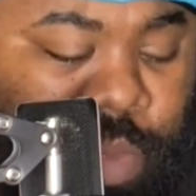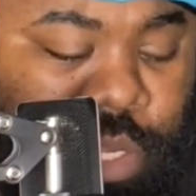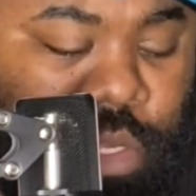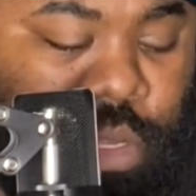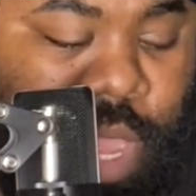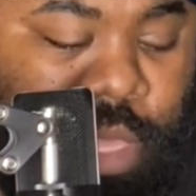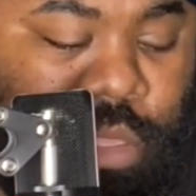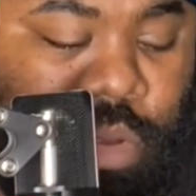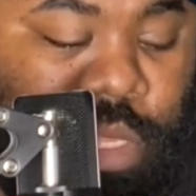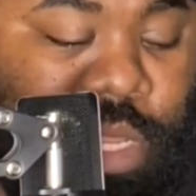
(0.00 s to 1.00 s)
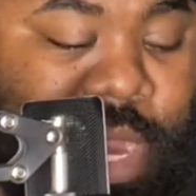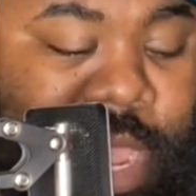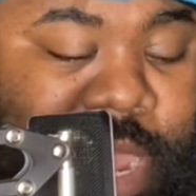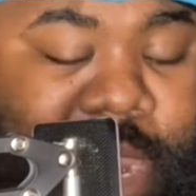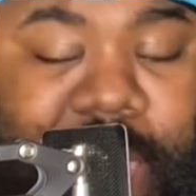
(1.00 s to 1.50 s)
Make sure you guys tune in
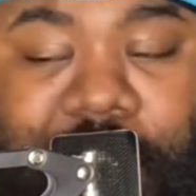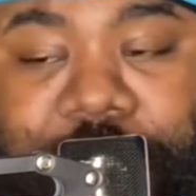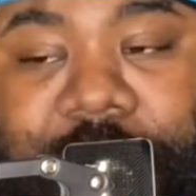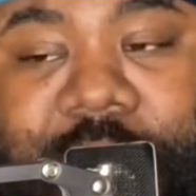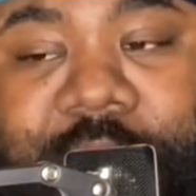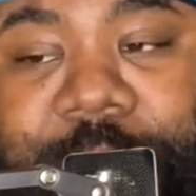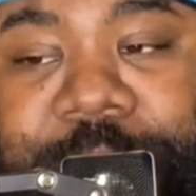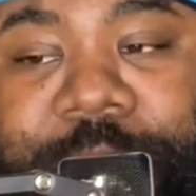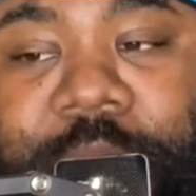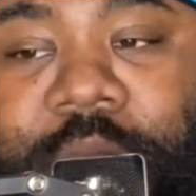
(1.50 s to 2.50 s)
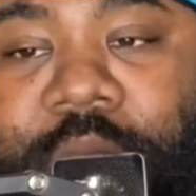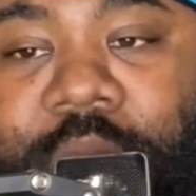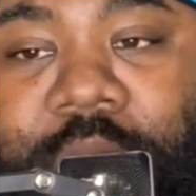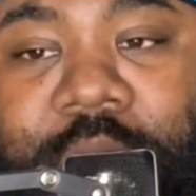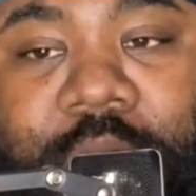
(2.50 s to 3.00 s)
tonight at 8 p.m.
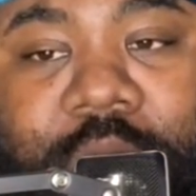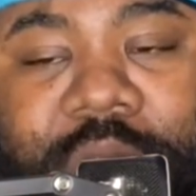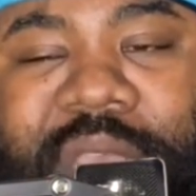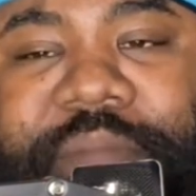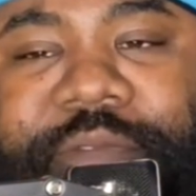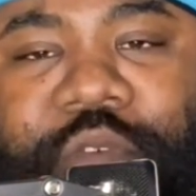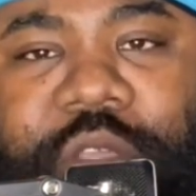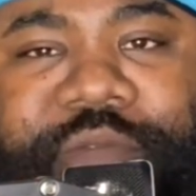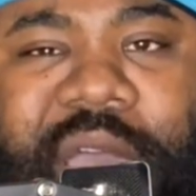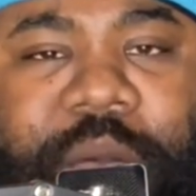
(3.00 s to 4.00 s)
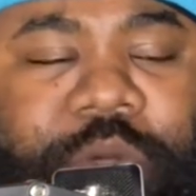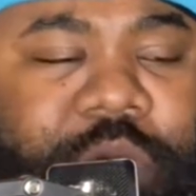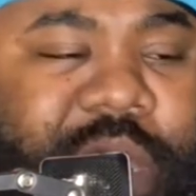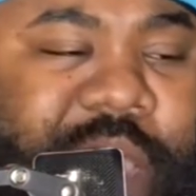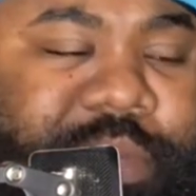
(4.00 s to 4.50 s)
or 7:45. We'll
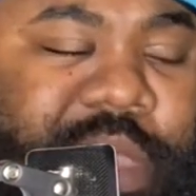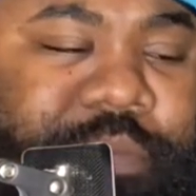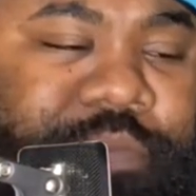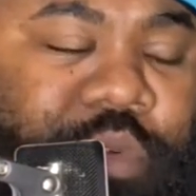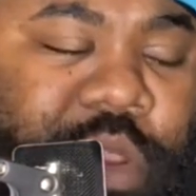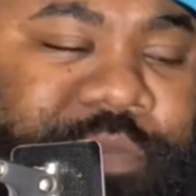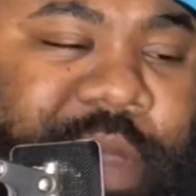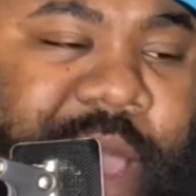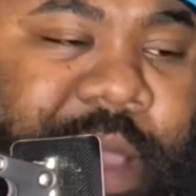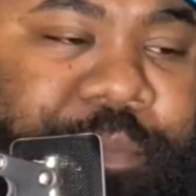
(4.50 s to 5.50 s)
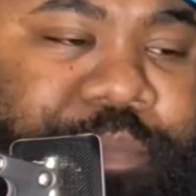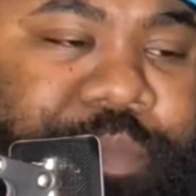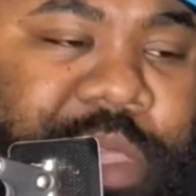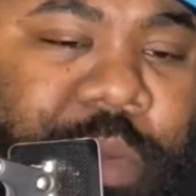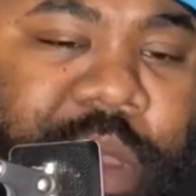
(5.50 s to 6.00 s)
go live 7:45.
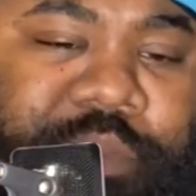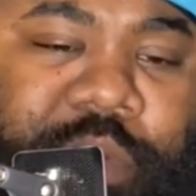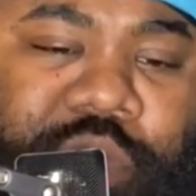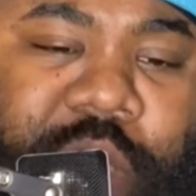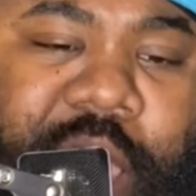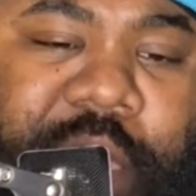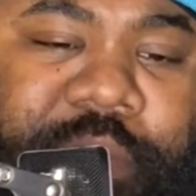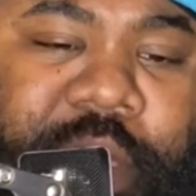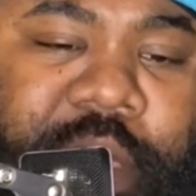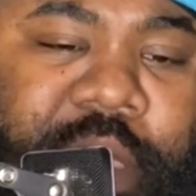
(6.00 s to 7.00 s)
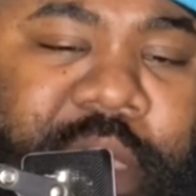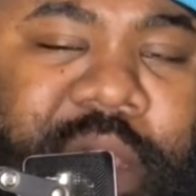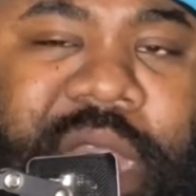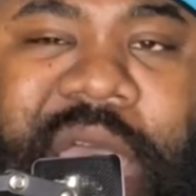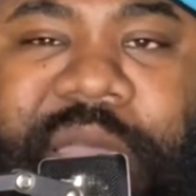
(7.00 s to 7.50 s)
Get ready for the draft.
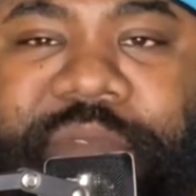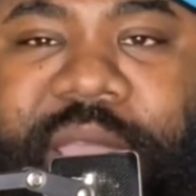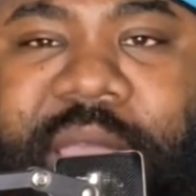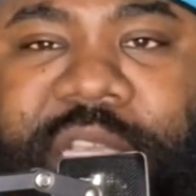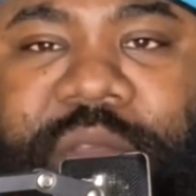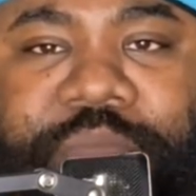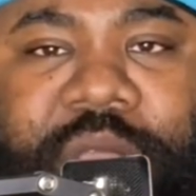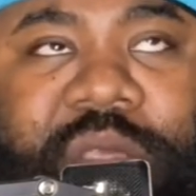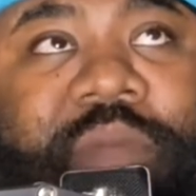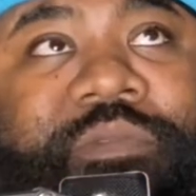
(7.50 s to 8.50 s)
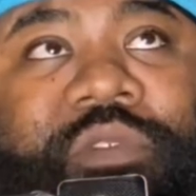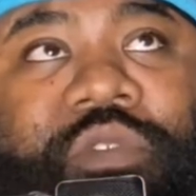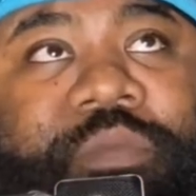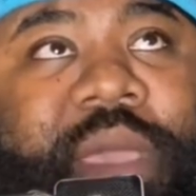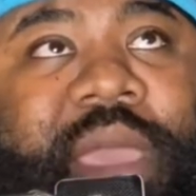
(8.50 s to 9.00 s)
Live reaction. Bring you some
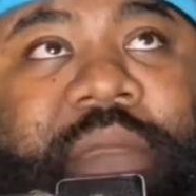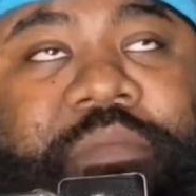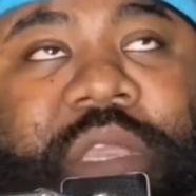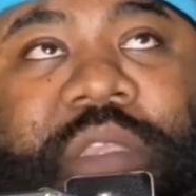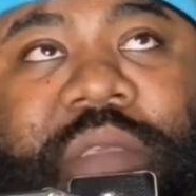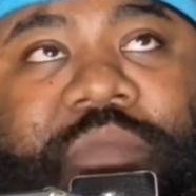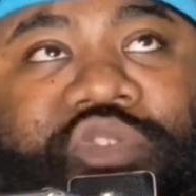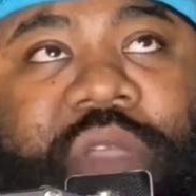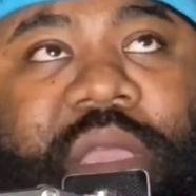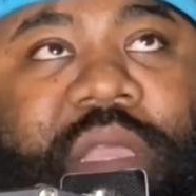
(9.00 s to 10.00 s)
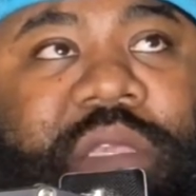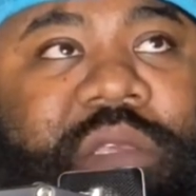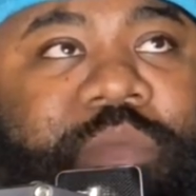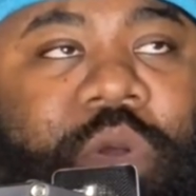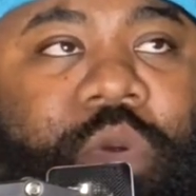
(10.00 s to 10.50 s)
food, man. Get you some drink. Get you
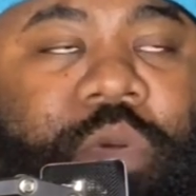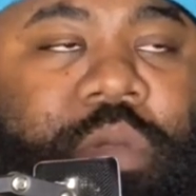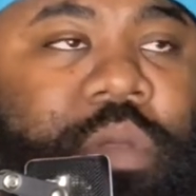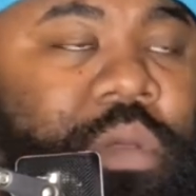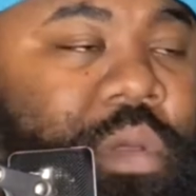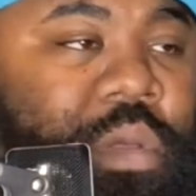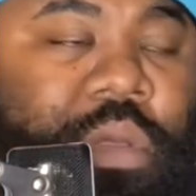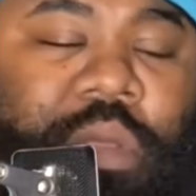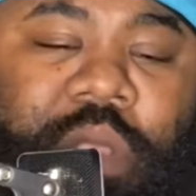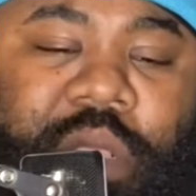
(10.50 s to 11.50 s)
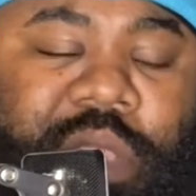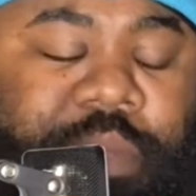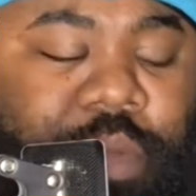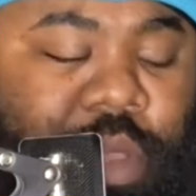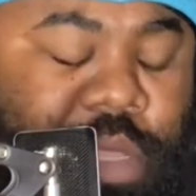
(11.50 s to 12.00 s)
smoke. Let's
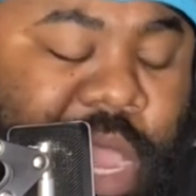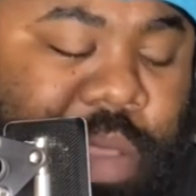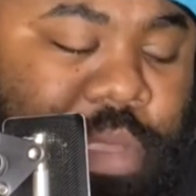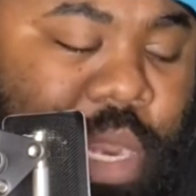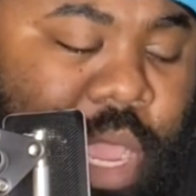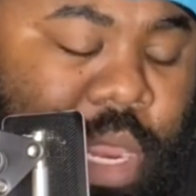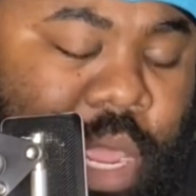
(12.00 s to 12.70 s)
have a good time tonight.